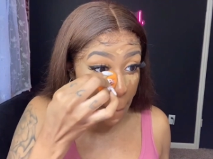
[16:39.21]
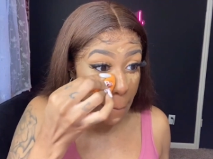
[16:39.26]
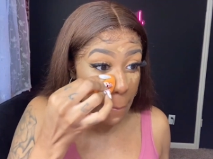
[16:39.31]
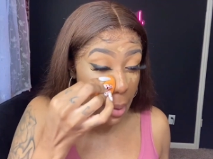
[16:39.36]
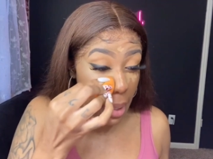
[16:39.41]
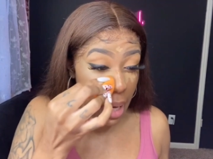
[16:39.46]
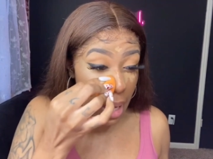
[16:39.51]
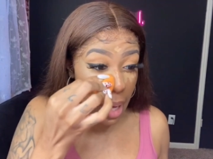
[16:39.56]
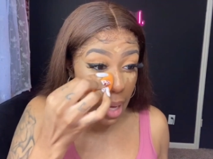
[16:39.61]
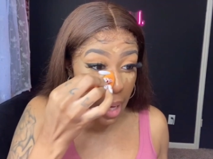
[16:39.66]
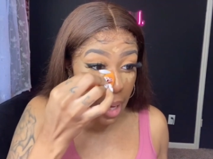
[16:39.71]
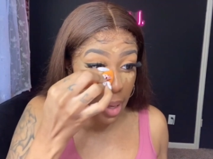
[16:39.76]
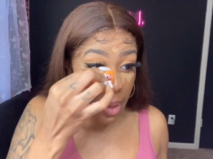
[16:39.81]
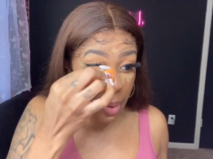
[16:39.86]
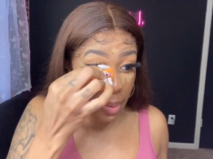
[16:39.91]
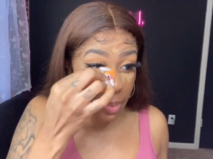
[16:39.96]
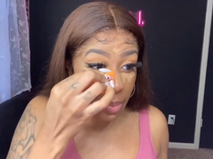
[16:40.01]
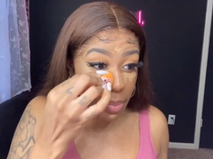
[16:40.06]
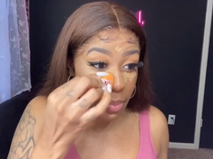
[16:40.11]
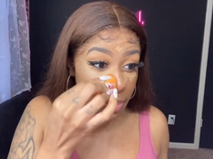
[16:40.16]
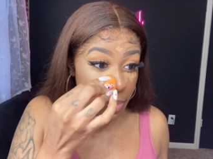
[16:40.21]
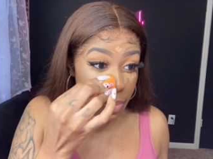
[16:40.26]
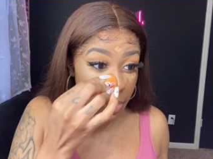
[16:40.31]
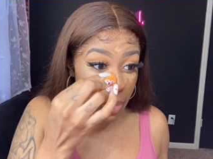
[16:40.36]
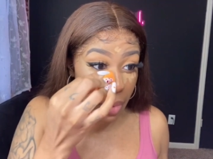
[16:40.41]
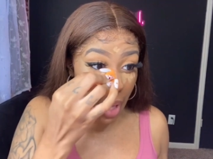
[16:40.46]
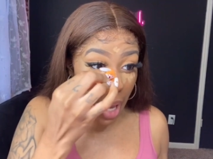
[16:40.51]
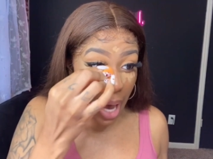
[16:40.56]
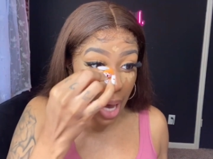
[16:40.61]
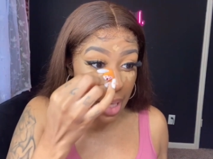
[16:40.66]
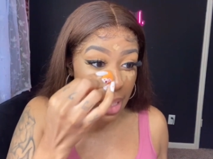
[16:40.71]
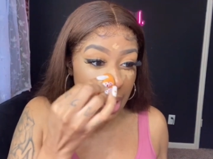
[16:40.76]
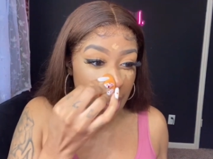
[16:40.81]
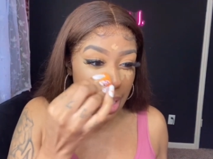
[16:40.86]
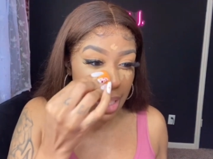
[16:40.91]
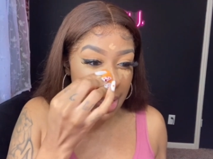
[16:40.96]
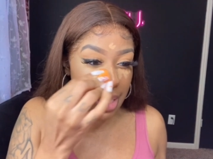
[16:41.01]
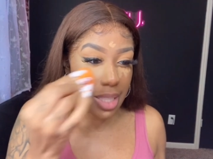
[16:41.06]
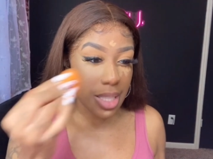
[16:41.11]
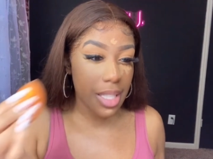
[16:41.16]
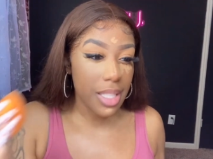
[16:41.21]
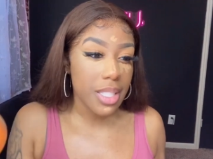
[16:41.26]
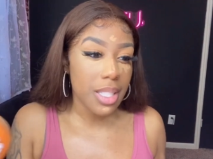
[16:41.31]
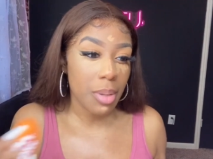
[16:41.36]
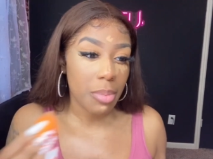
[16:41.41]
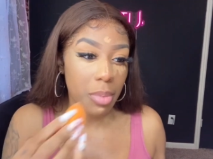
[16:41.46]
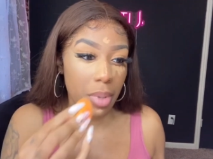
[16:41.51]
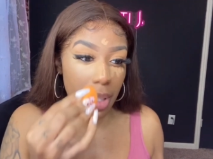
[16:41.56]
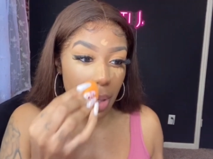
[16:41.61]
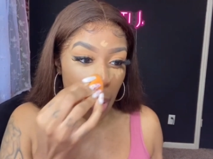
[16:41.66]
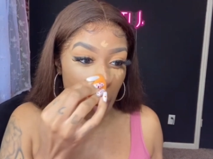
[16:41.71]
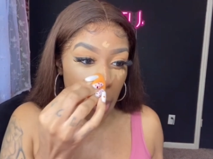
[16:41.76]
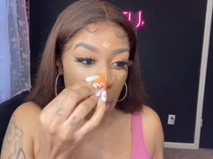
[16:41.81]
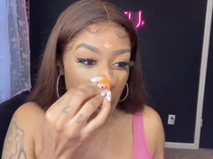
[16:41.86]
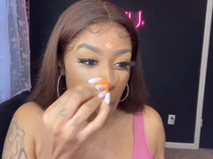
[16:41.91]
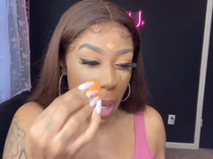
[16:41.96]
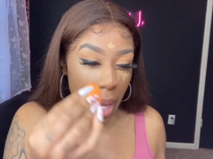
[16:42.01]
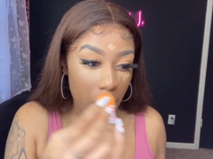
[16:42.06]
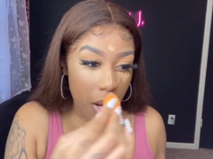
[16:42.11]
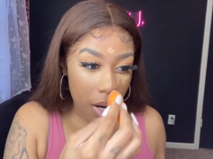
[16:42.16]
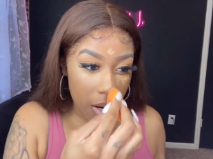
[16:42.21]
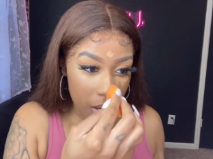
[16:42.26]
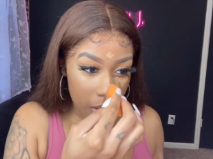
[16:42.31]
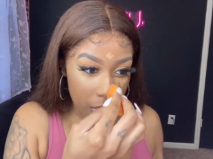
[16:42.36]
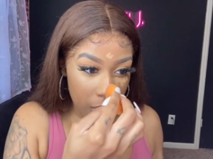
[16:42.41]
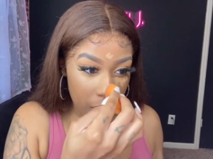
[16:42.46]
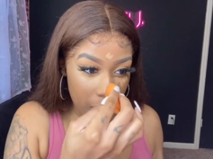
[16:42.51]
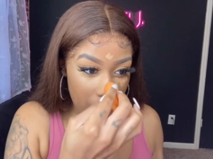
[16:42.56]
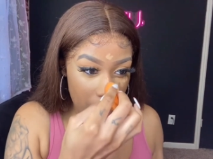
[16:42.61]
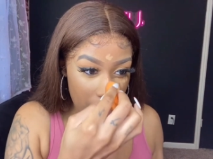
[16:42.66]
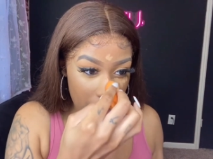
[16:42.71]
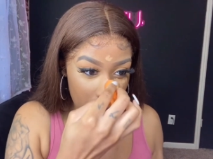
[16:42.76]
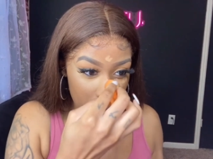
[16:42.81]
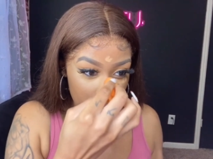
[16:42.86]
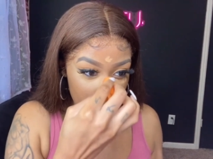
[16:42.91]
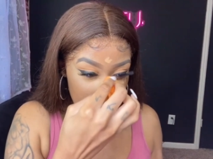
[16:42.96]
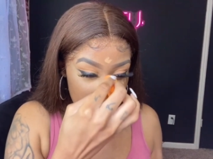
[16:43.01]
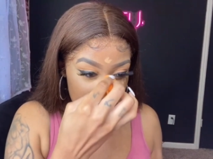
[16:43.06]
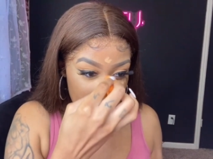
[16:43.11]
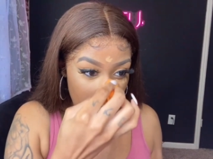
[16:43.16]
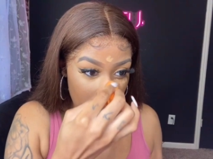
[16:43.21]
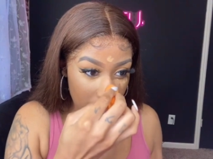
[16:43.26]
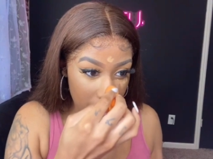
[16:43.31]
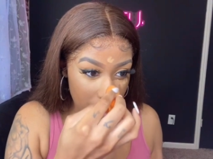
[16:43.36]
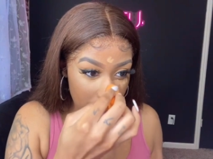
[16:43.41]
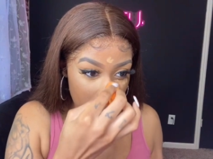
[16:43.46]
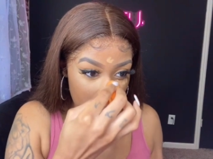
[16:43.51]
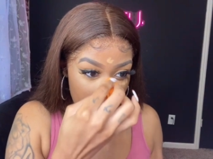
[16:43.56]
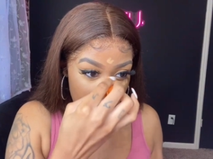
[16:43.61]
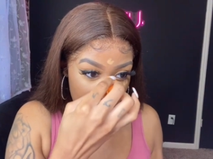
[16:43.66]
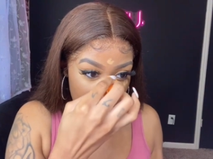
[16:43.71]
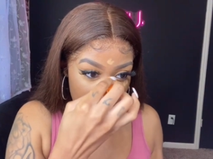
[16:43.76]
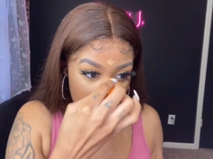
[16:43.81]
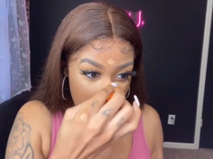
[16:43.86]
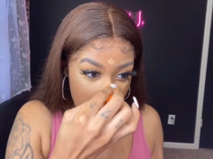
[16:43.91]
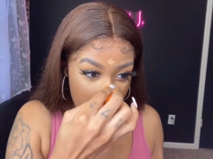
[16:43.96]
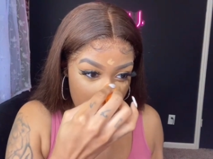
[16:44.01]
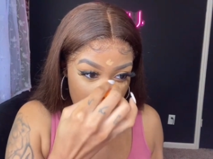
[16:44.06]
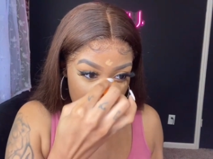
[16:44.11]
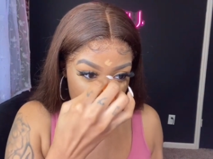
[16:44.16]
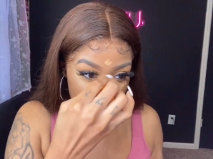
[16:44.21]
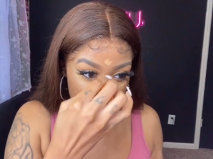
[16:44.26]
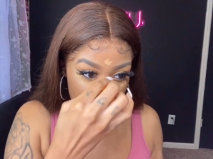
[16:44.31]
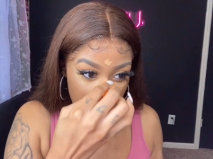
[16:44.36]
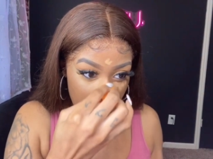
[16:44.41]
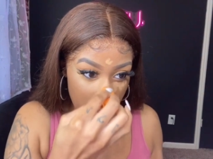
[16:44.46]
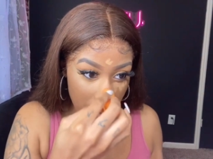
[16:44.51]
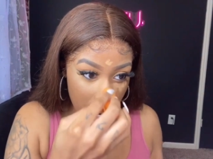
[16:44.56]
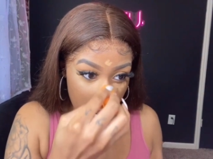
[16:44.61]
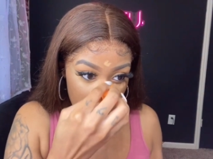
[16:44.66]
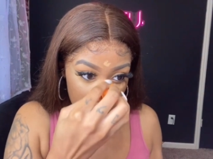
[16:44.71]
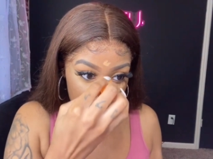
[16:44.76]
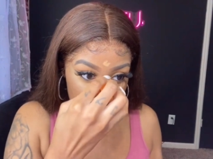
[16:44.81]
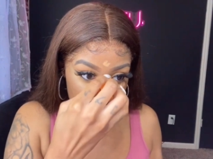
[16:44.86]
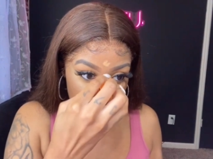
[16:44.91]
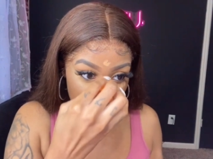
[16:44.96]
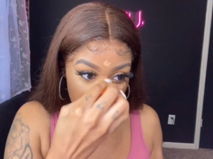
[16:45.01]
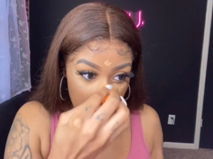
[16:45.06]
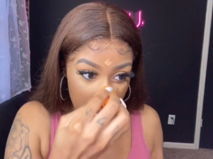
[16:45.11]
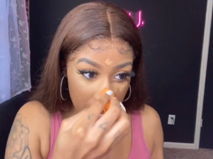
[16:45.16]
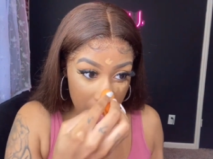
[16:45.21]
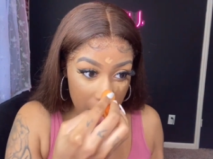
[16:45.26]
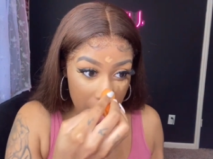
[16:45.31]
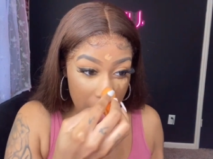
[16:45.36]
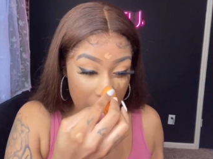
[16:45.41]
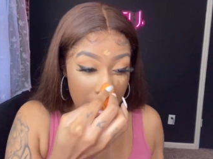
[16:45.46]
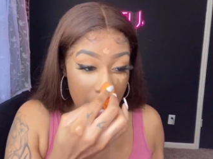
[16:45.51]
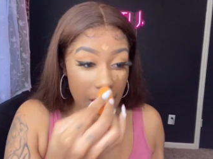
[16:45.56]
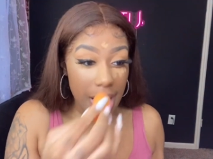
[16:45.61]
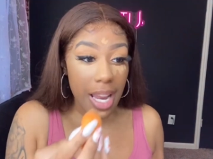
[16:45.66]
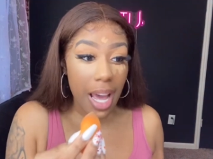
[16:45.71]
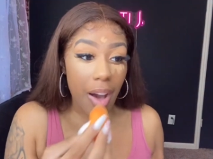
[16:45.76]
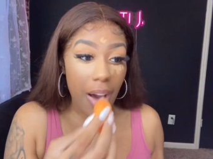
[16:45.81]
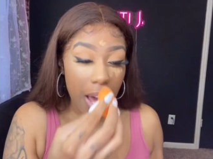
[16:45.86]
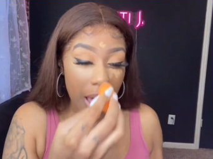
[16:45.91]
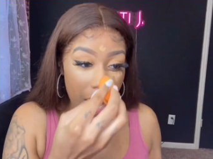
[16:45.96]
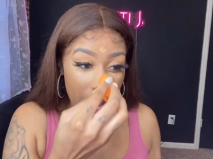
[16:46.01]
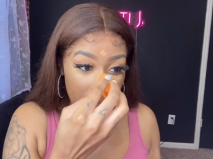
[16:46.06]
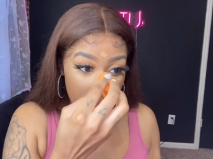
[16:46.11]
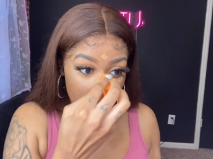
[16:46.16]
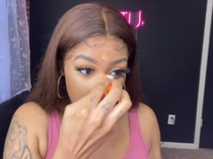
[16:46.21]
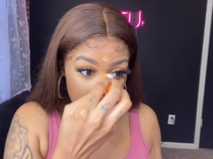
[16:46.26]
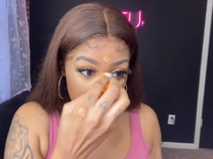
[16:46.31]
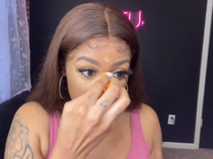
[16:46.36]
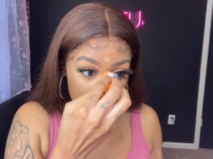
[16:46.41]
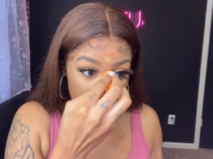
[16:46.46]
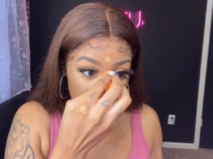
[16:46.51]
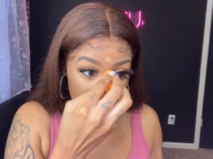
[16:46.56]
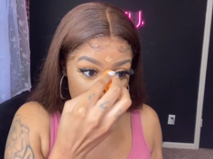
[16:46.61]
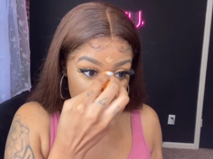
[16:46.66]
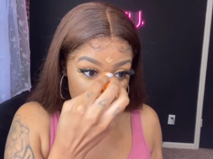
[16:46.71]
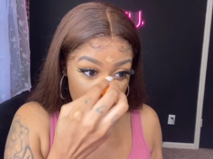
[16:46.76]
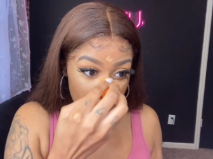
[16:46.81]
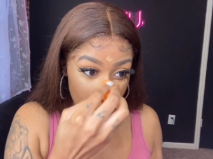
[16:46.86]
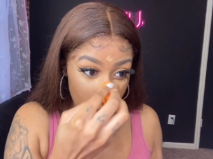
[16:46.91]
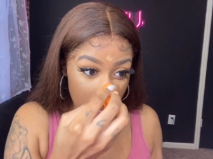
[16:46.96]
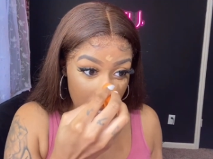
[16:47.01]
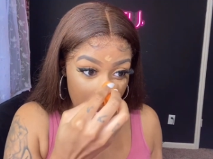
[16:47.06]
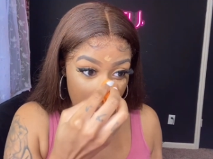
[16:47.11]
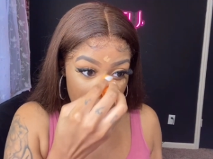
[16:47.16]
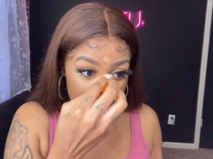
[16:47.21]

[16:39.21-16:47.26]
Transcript: But I did see something on there that was talking about how Pimp My Ride was fake. Now, I haven't looked into it.